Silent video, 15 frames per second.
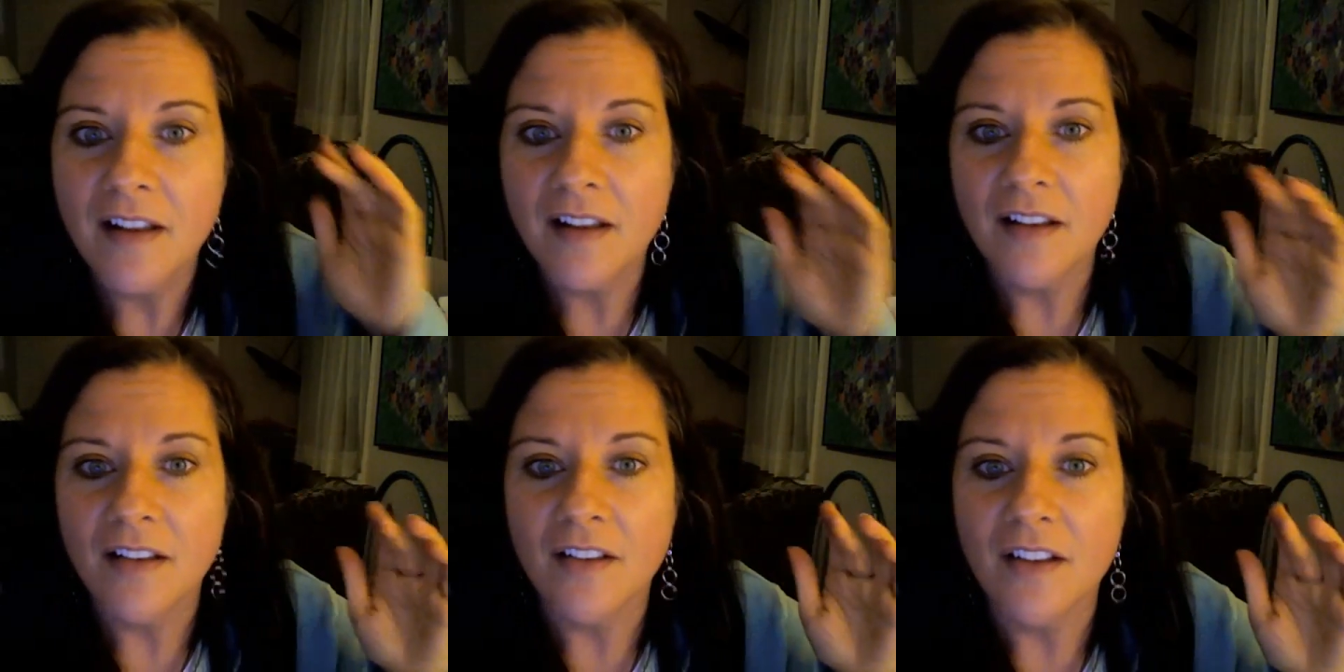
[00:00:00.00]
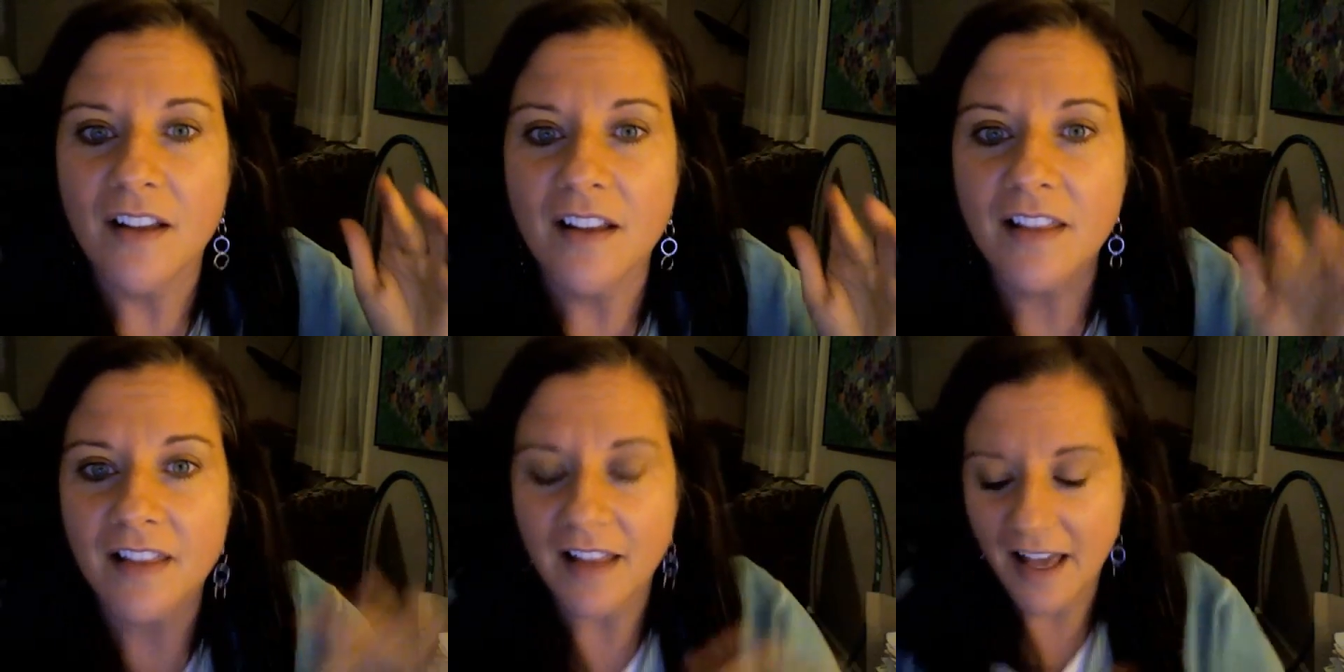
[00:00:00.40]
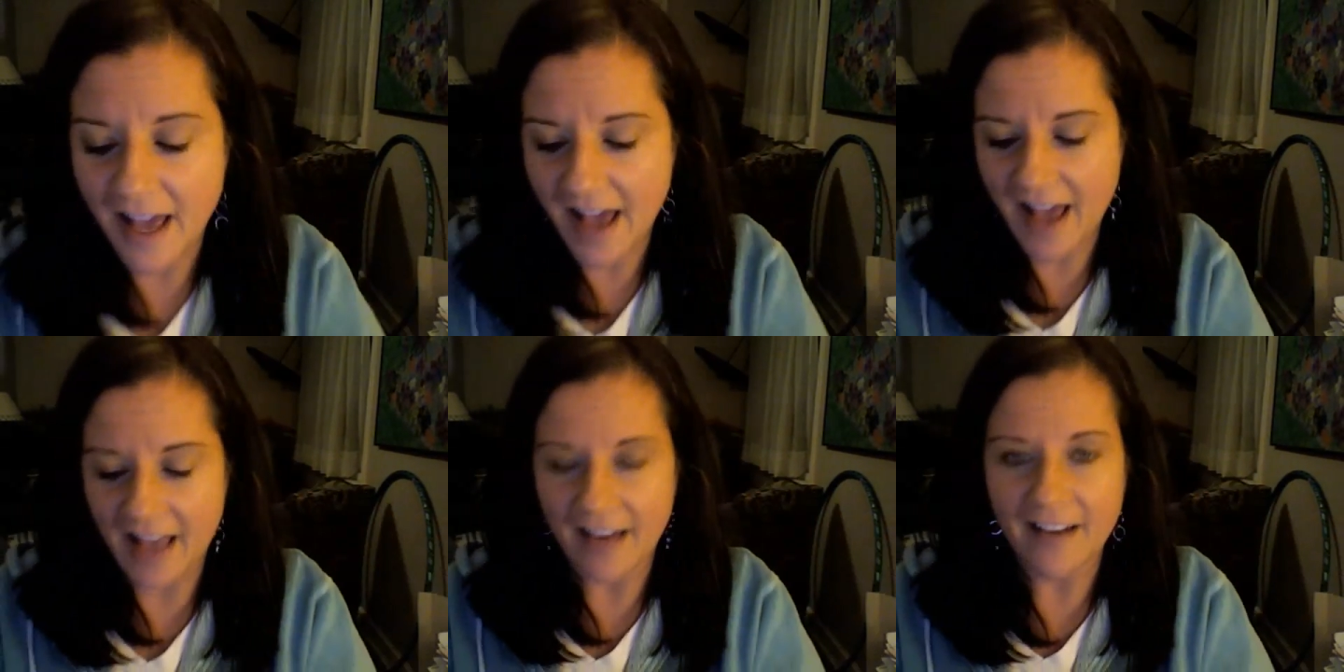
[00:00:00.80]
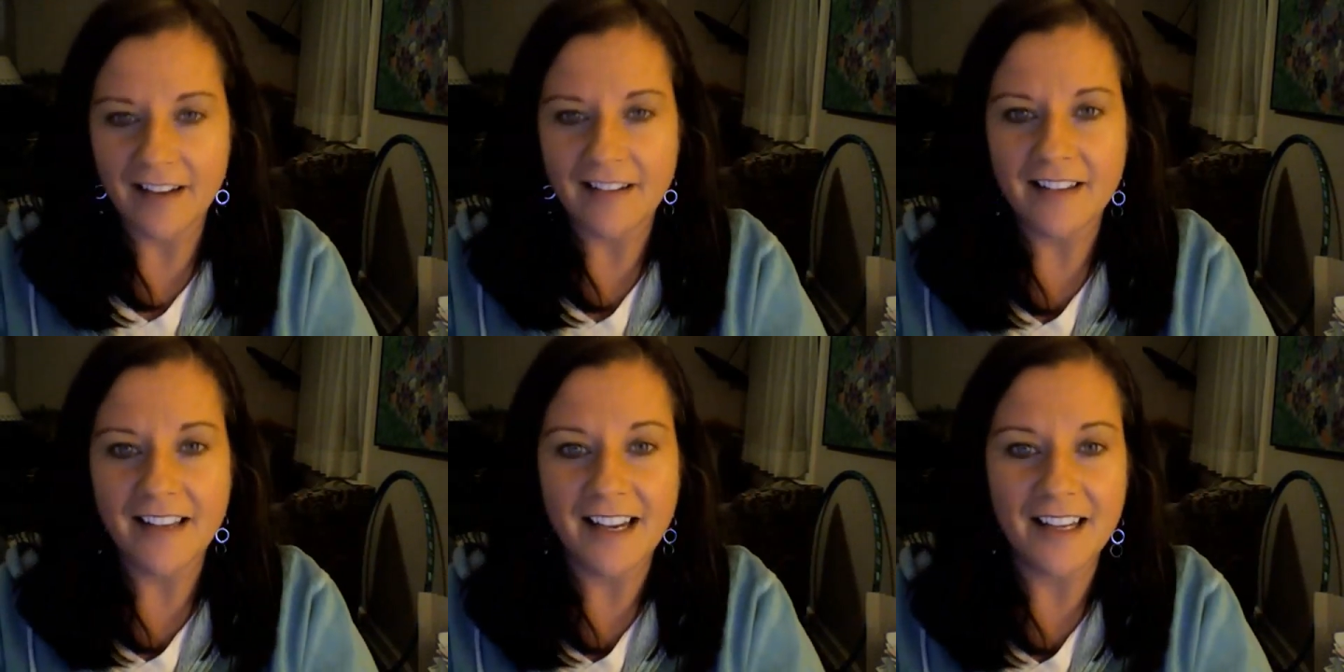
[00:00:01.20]
Look at that.
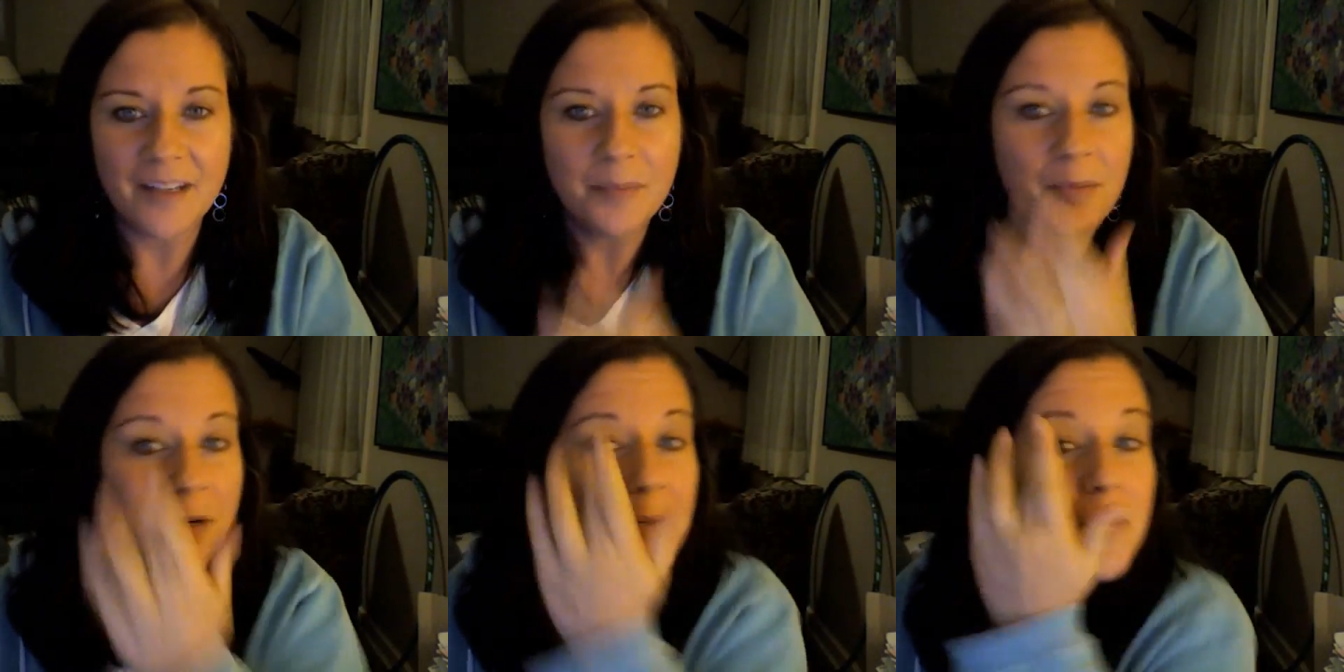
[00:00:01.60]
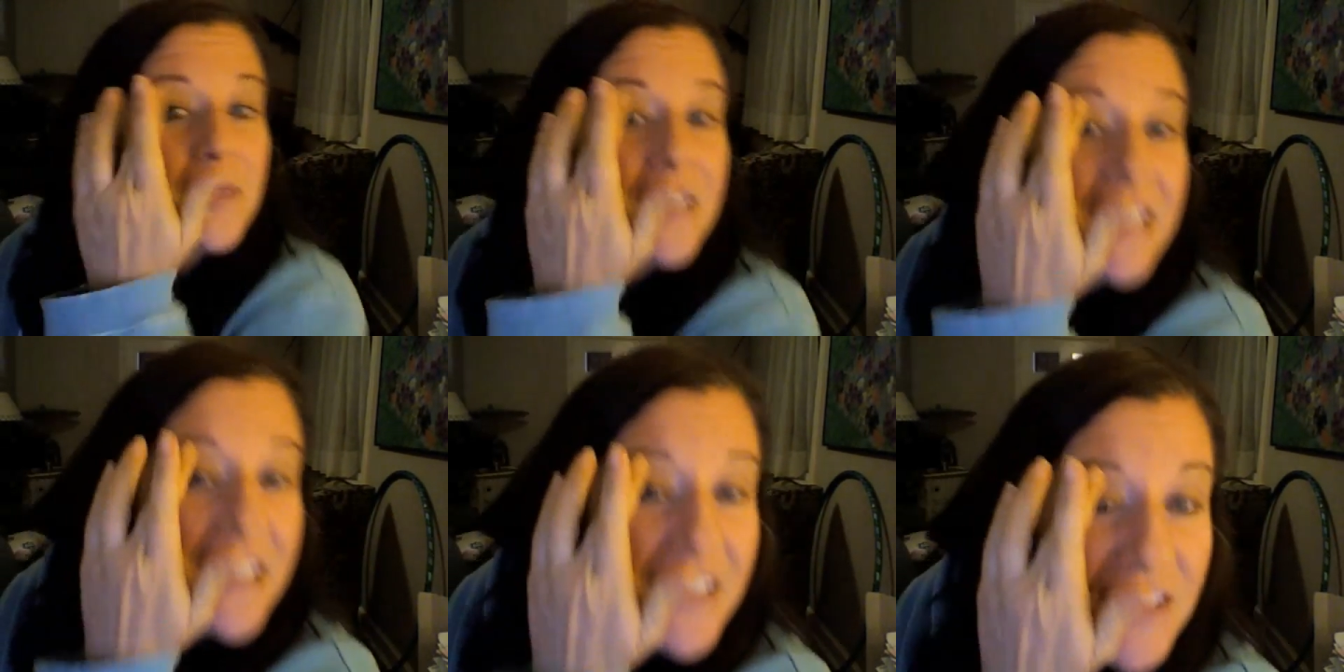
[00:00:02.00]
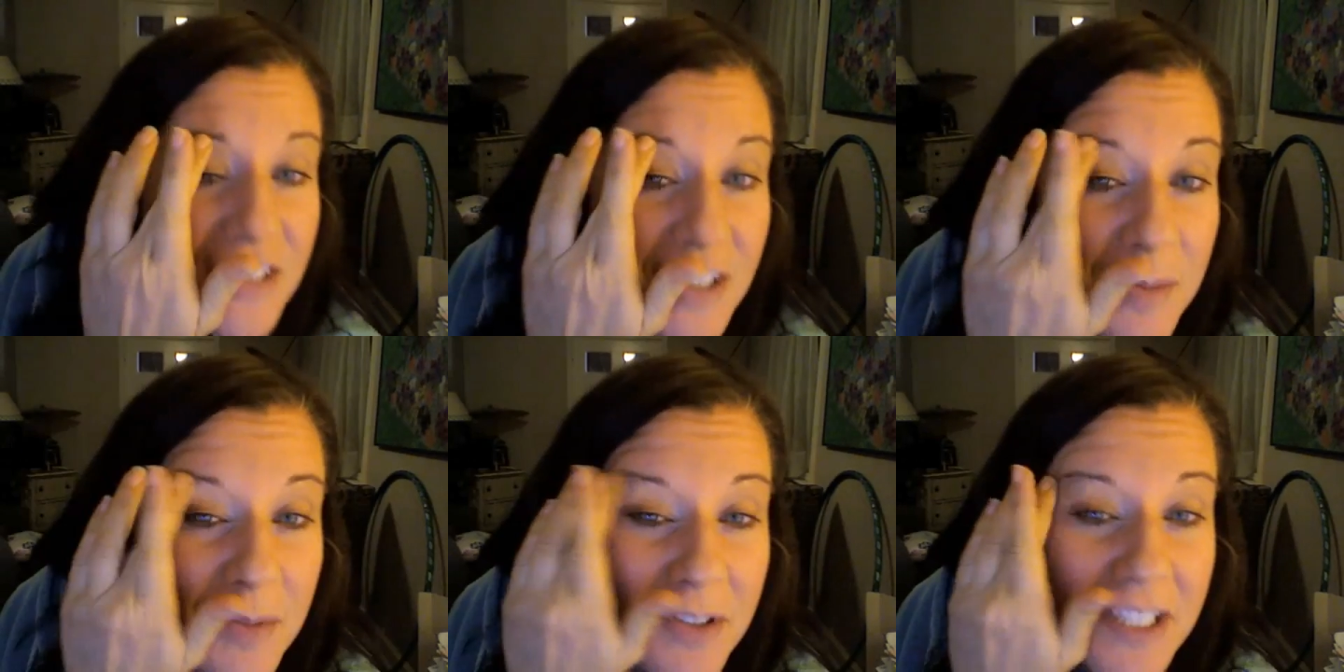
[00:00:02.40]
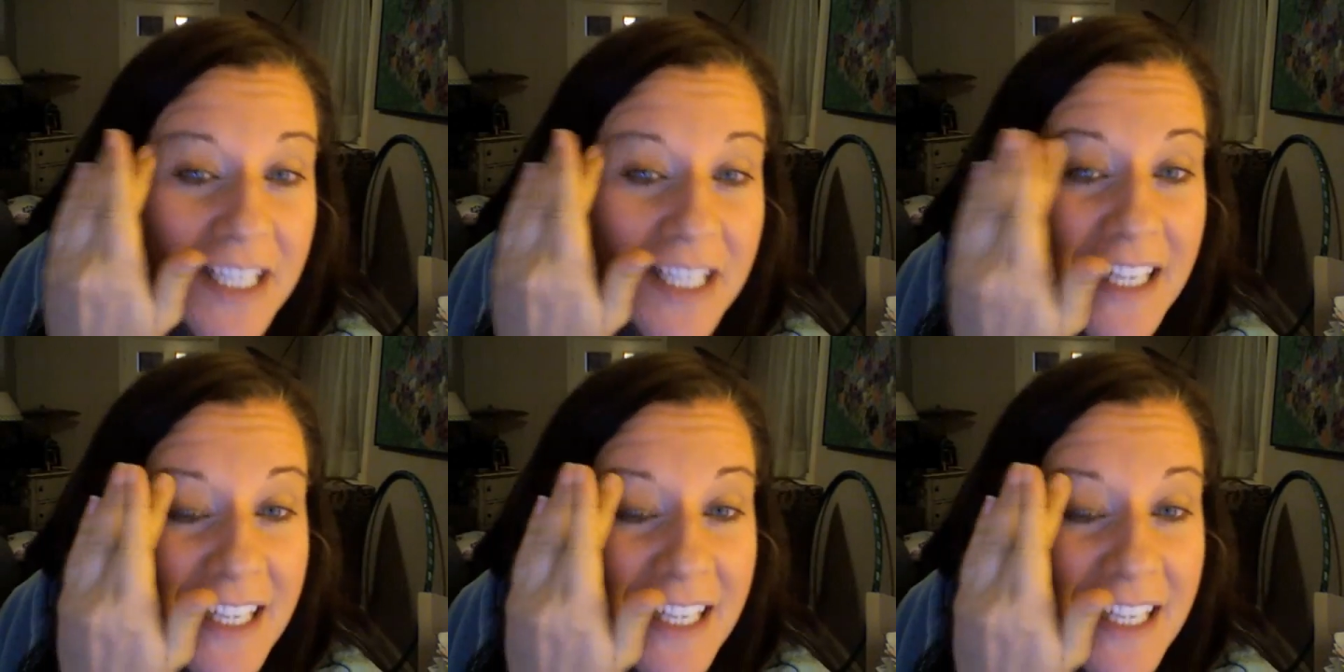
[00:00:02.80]
Kind of purpley and shimmery.